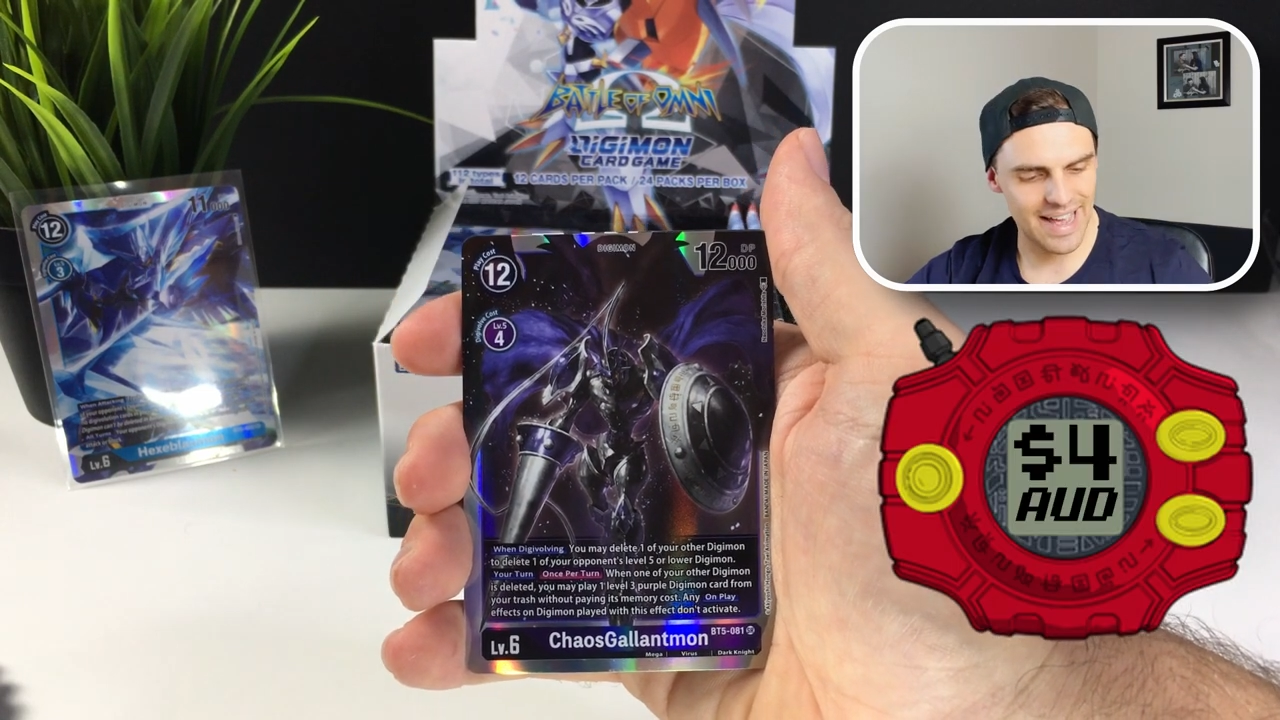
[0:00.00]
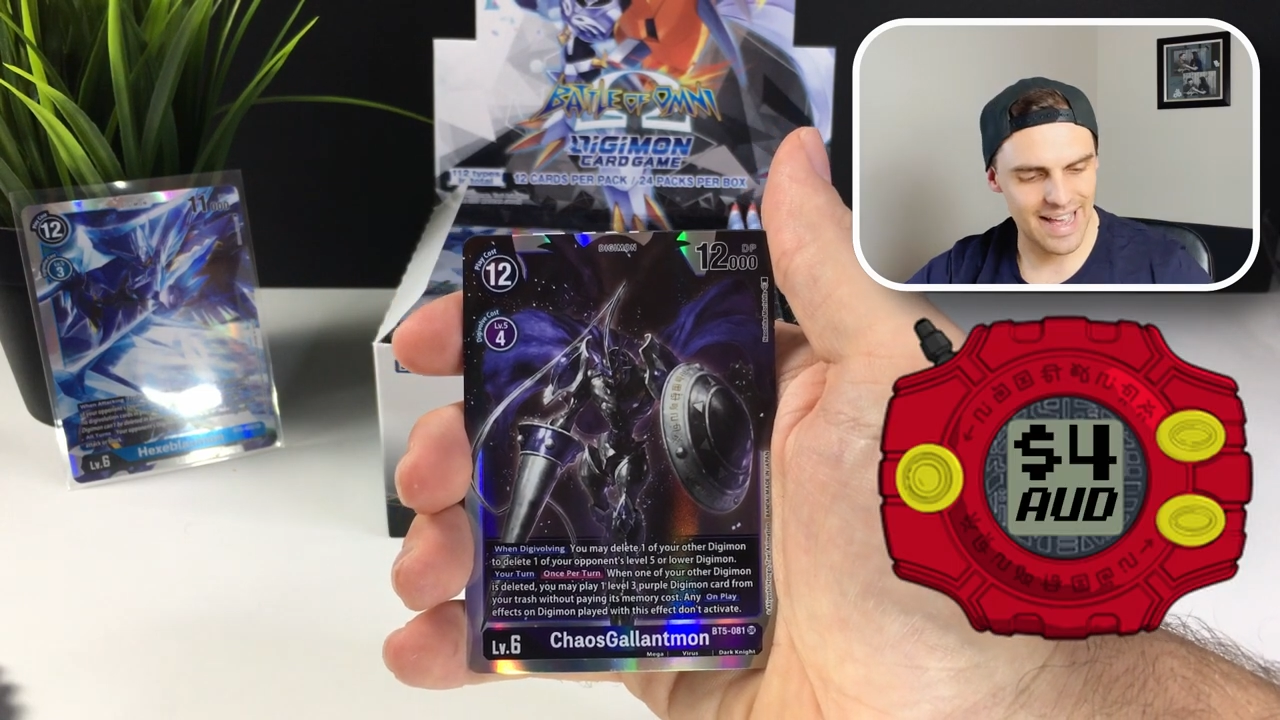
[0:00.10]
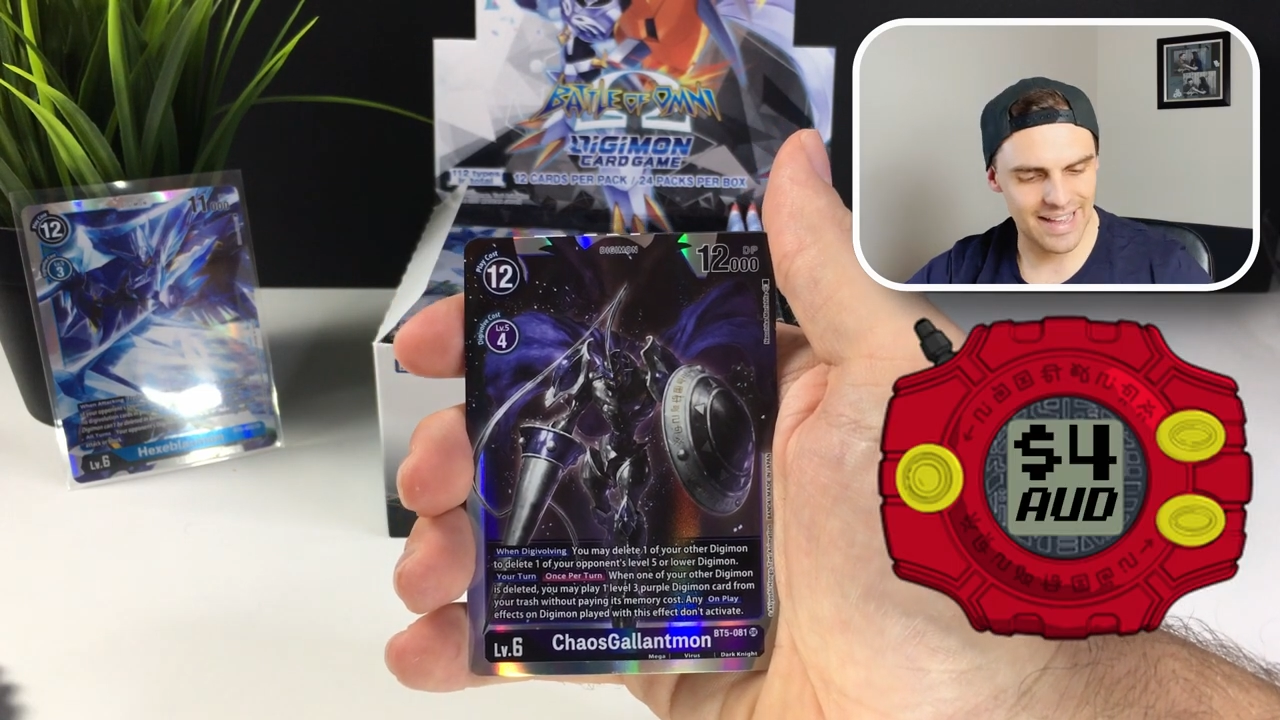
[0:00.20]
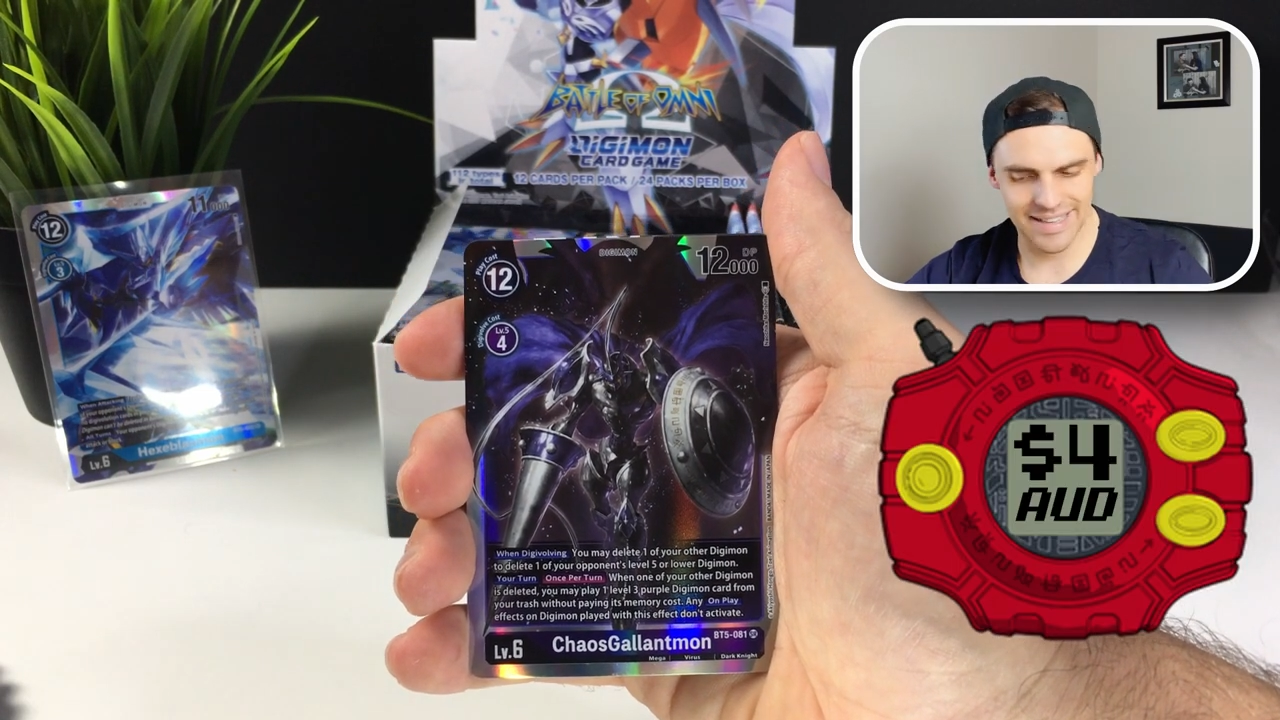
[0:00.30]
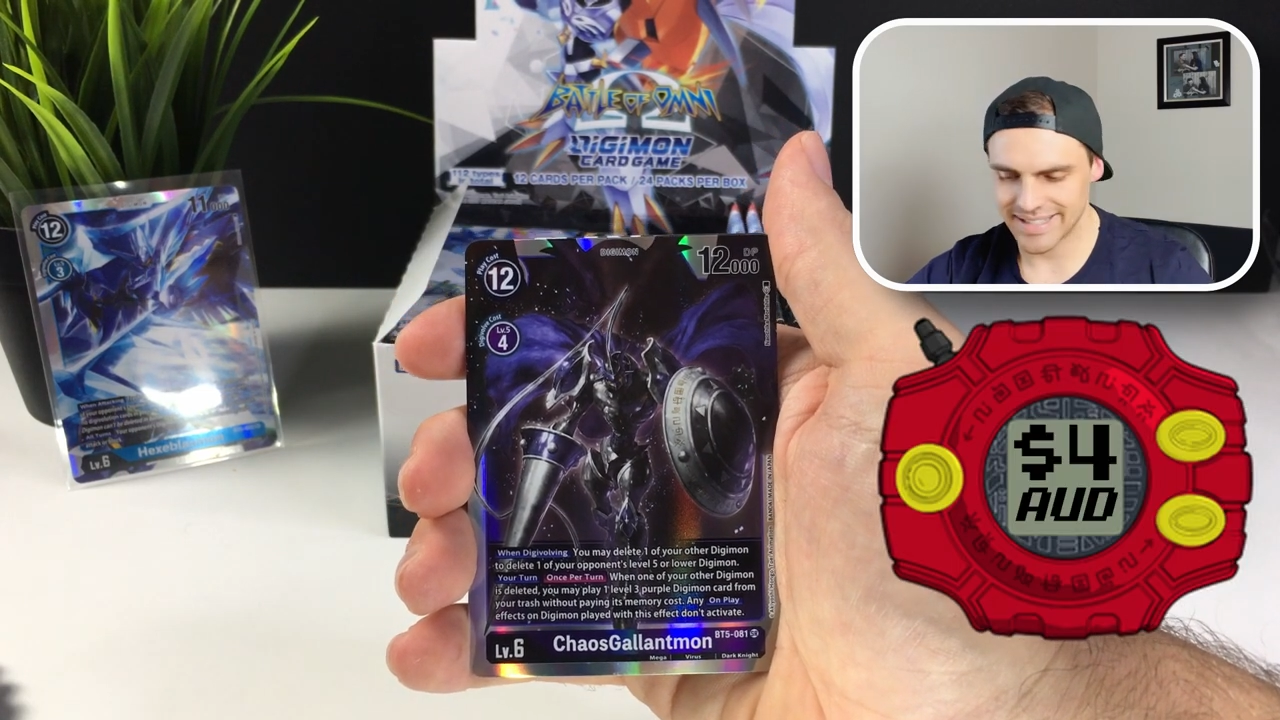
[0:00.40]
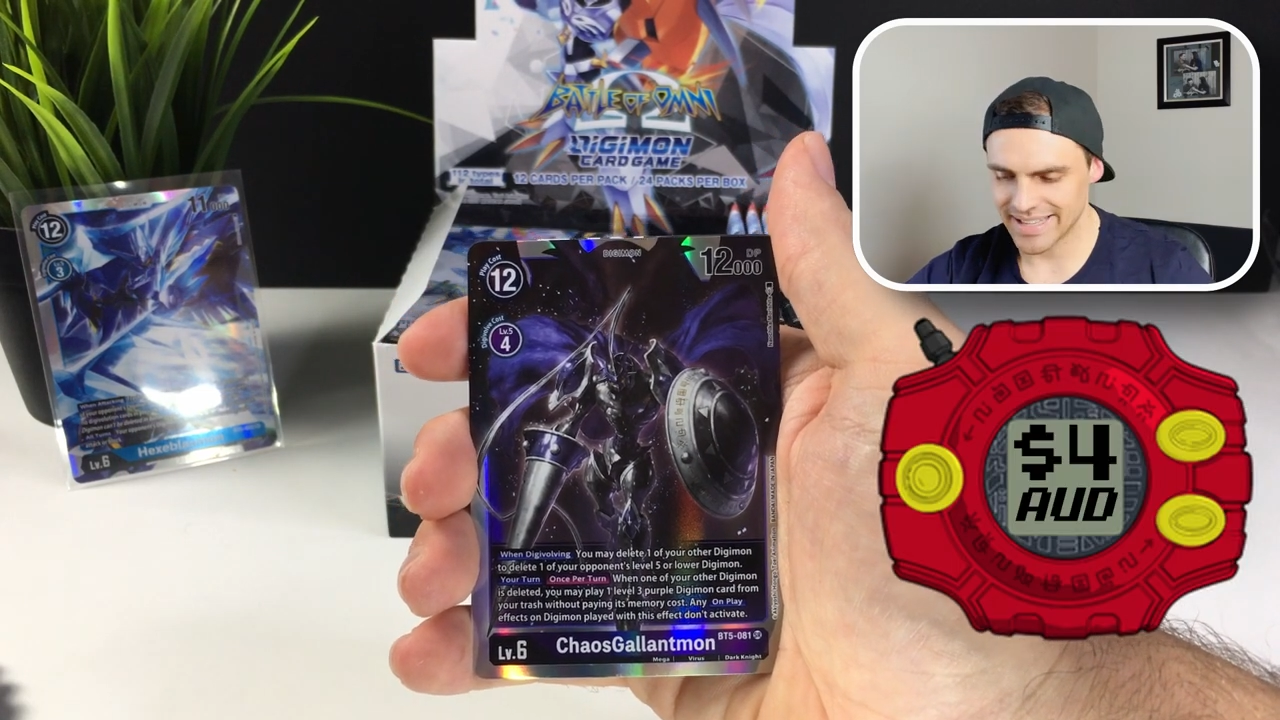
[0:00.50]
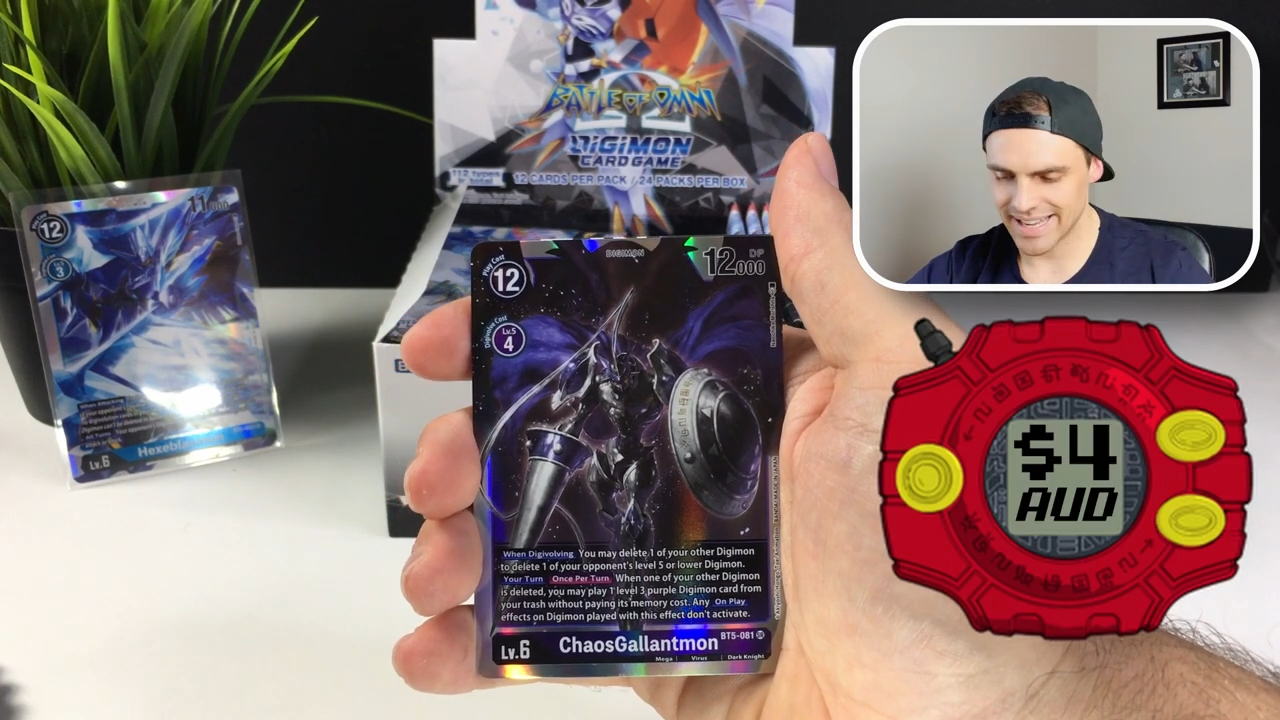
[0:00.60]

as